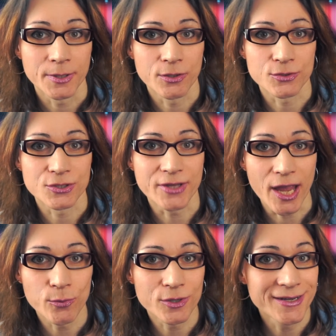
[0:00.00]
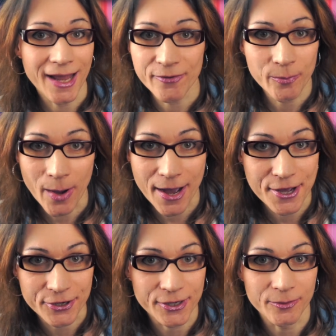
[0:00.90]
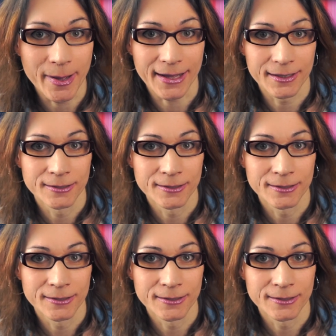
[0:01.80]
because they would never buy a real Mac.